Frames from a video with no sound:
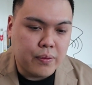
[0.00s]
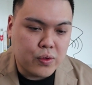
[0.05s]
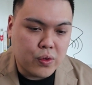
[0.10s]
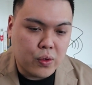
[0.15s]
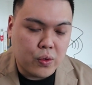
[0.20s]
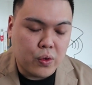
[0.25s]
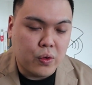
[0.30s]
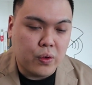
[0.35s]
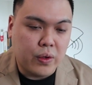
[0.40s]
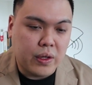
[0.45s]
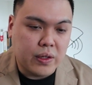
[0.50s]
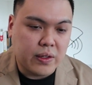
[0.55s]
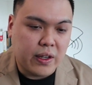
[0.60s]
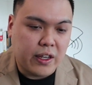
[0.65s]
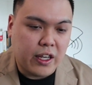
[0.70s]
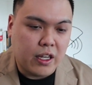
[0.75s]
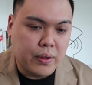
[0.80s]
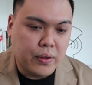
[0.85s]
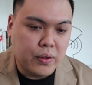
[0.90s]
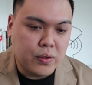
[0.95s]
Zoho
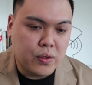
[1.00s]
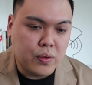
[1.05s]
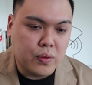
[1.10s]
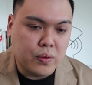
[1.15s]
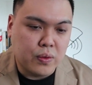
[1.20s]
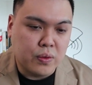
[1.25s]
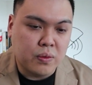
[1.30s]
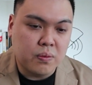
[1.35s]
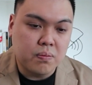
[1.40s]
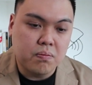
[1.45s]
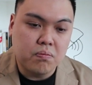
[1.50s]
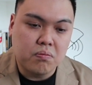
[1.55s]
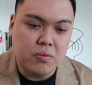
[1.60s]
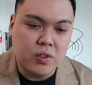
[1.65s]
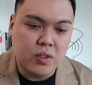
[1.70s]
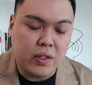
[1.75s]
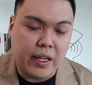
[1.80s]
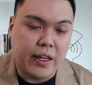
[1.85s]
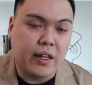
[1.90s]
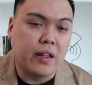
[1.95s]
is able to
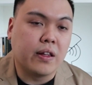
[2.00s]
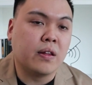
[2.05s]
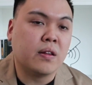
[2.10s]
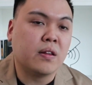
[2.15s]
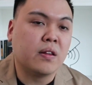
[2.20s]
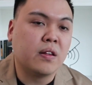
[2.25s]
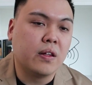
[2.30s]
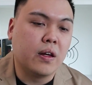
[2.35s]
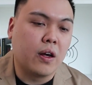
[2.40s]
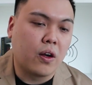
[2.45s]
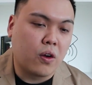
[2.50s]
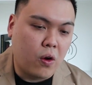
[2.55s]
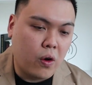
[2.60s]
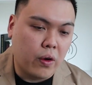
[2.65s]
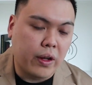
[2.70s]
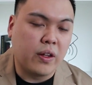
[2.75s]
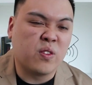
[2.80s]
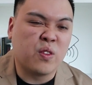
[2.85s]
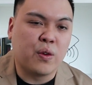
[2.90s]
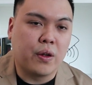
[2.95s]
scale
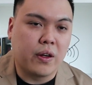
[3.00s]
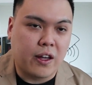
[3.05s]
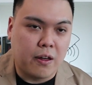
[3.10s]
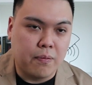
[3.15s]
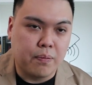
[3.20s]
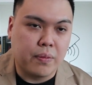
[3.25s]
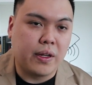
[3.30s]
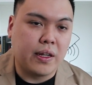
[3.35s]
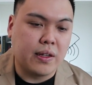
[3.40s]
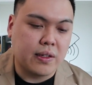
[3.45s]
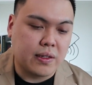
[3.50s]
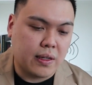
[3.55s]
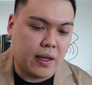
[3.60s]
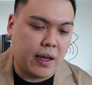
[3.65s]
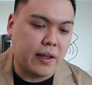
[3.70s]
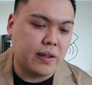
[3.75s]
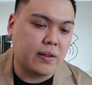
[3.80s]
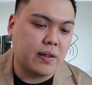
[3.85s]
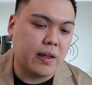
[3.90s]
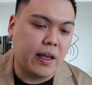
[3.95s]
according to the company's
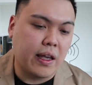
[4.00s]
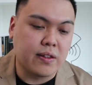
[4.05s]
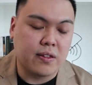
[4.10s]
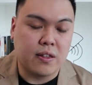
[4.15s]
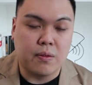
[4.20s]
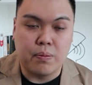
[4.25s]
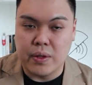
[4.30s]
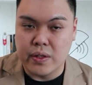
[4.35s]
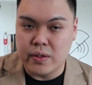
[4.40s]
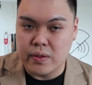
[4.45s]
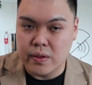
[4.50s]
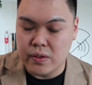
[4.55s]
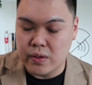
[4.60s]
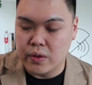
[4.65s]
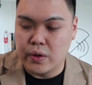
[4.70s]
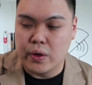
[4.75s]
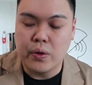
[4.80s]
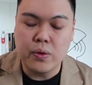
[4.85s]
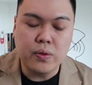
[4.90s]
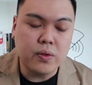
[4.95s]
size as the business
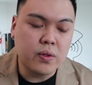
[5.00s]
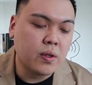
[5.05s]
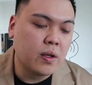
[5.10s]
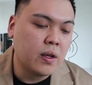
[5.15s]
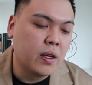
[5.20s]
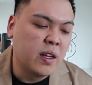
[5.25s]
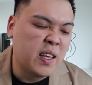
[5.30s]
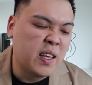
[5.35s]
grows.